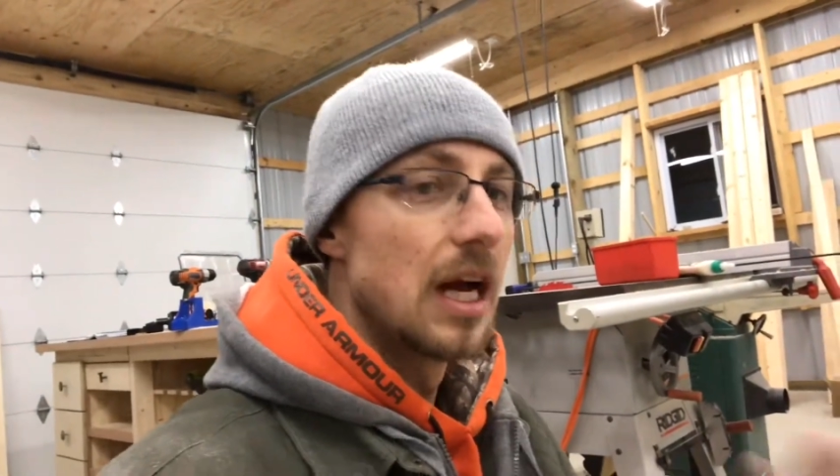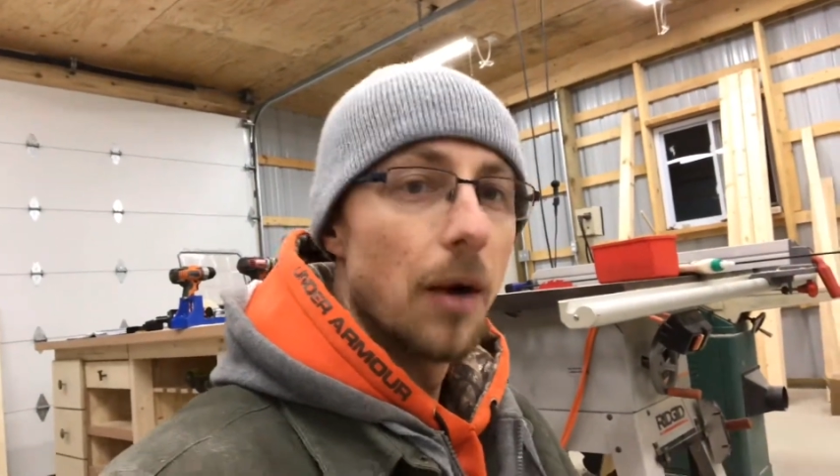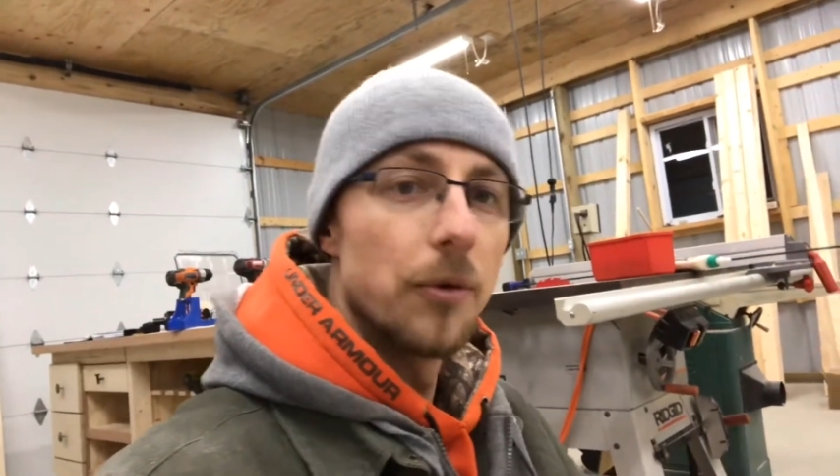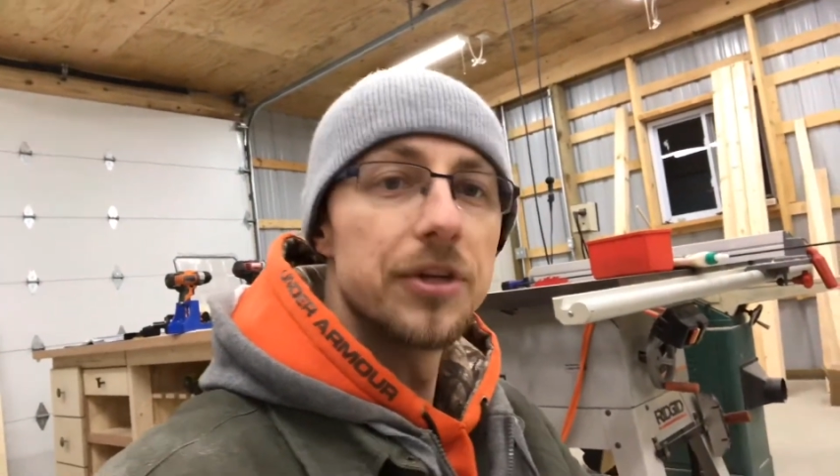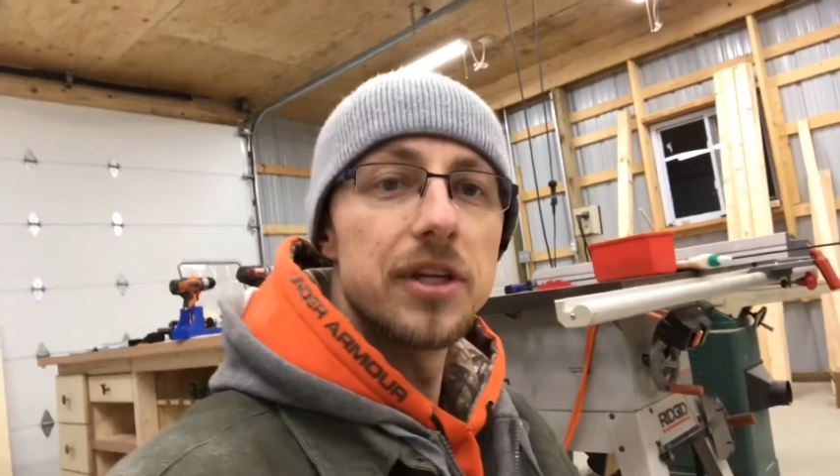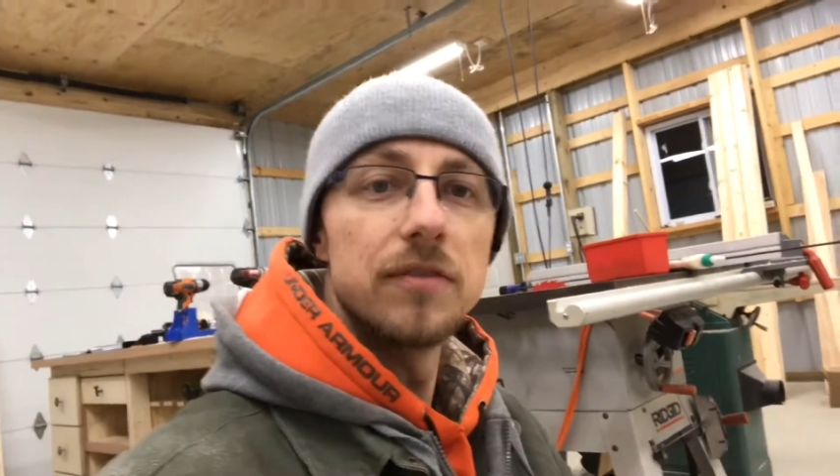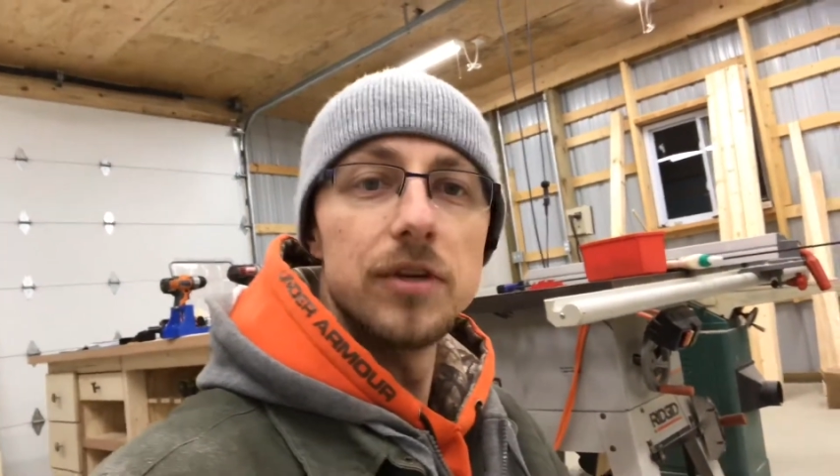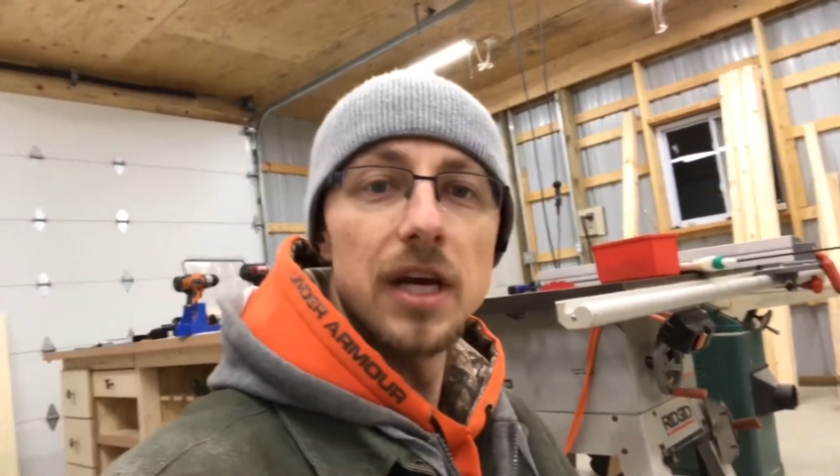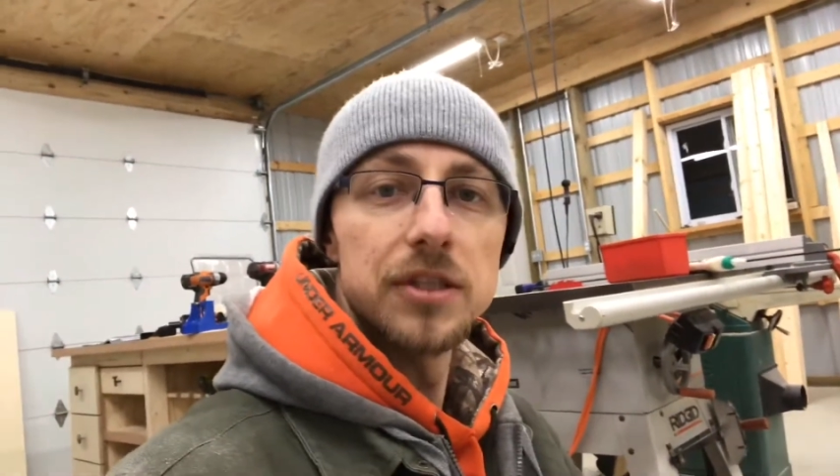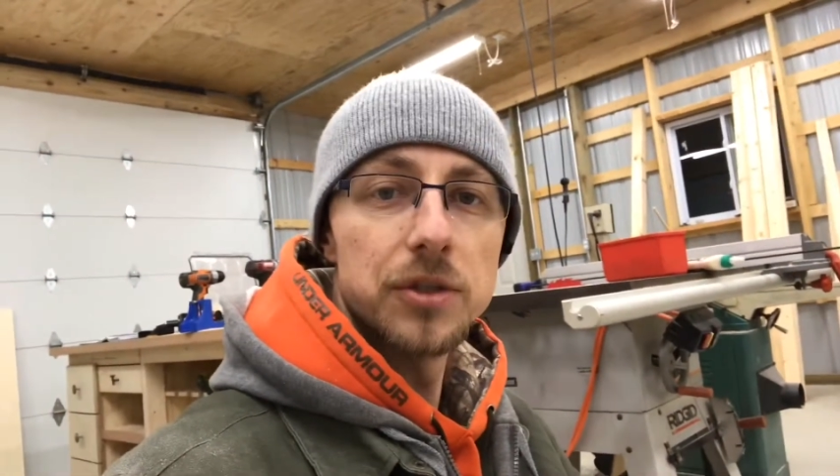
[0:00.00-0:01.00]
I wanted to give
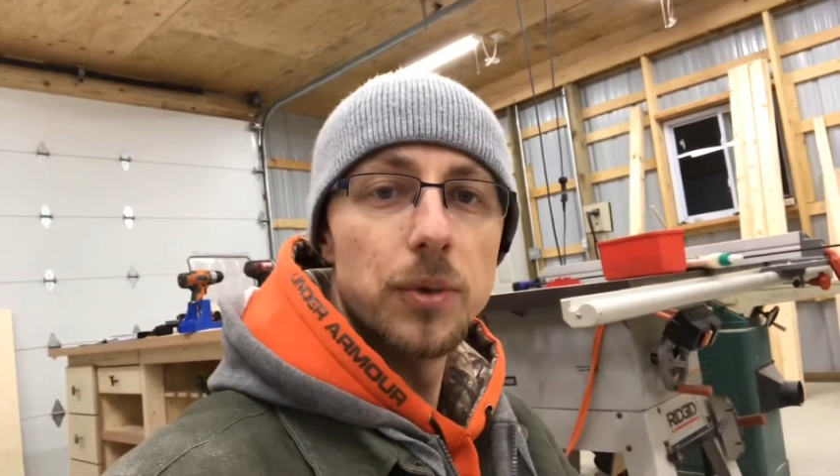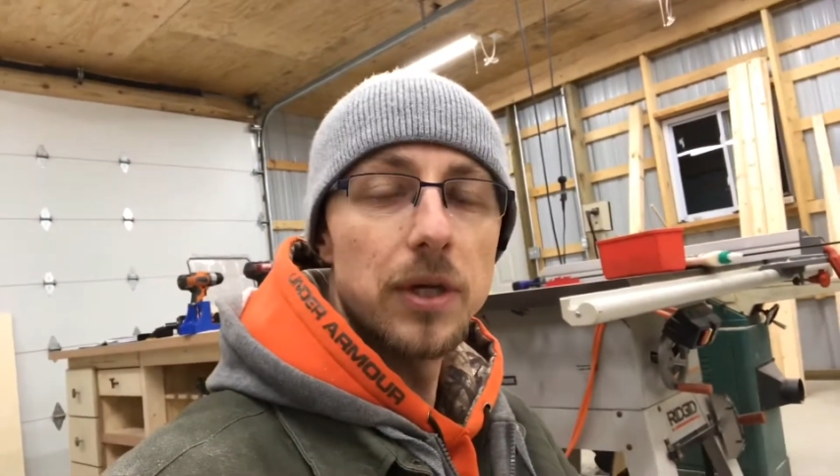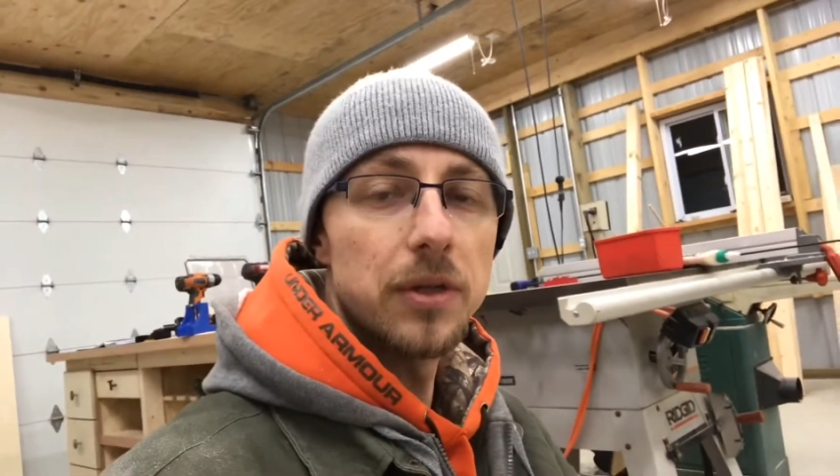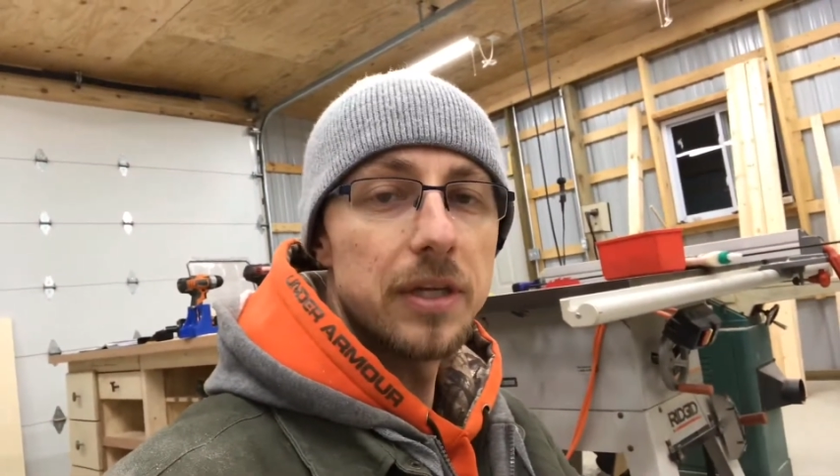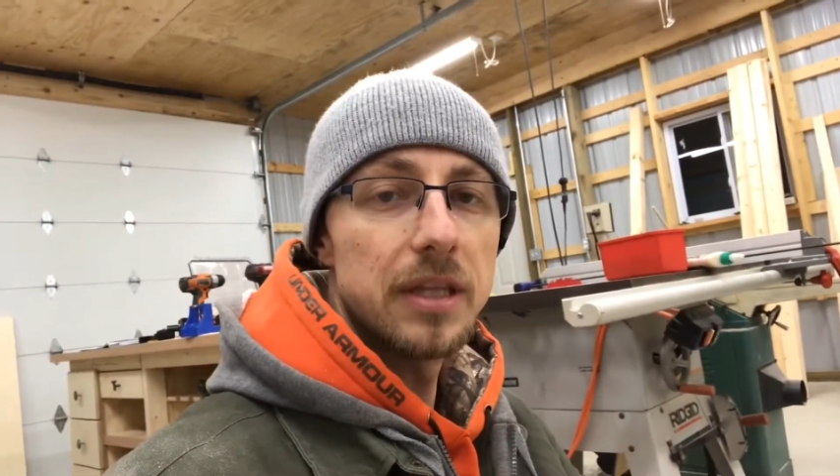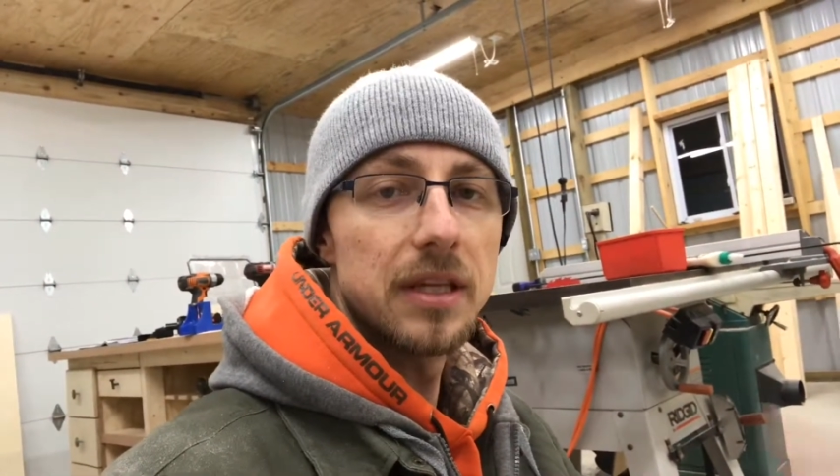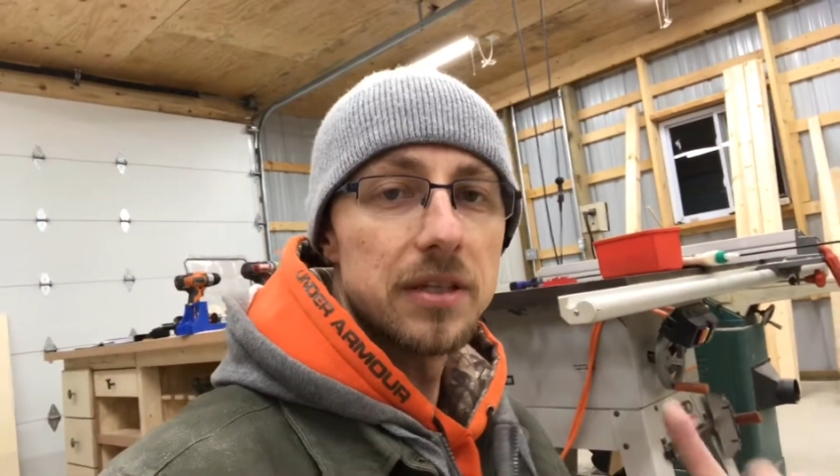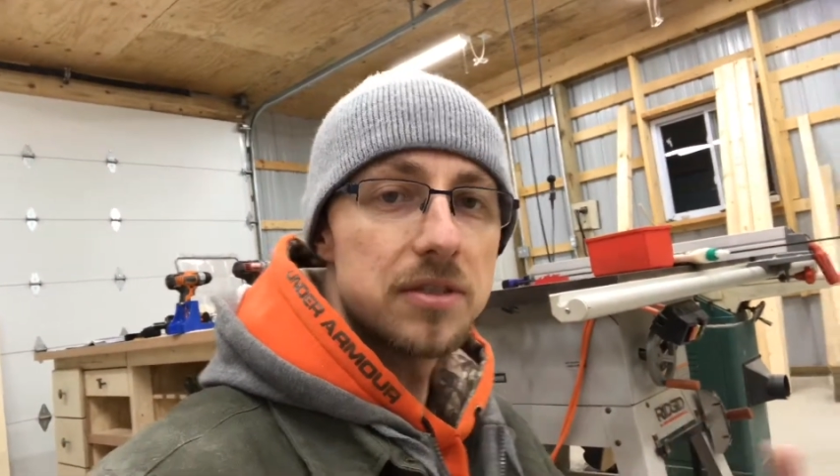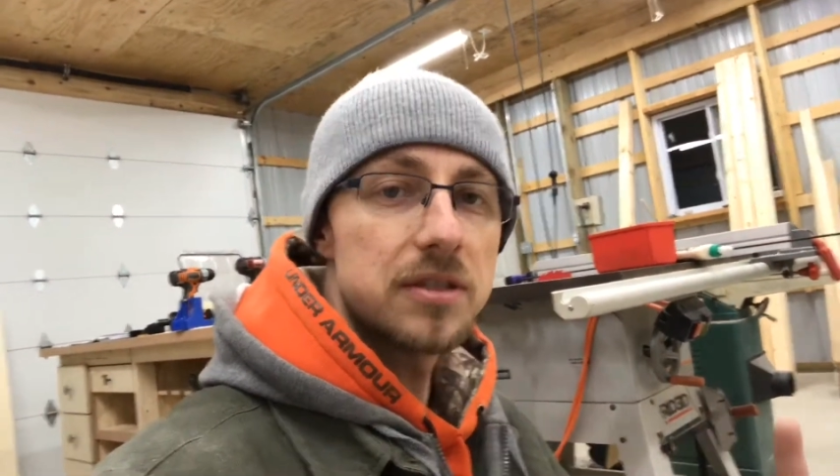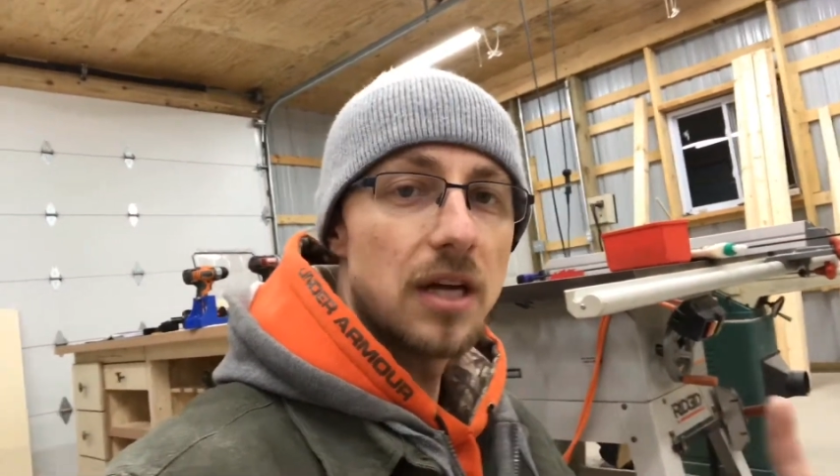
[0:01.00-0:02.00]
you guys a quick look at
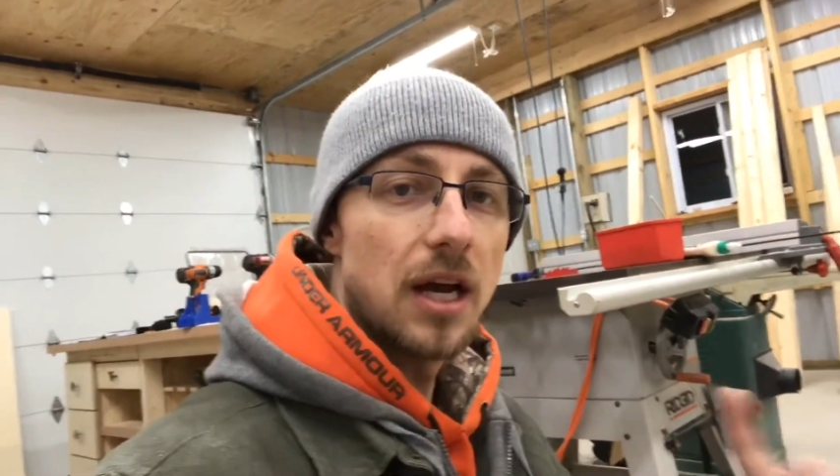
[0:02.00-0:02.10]
this.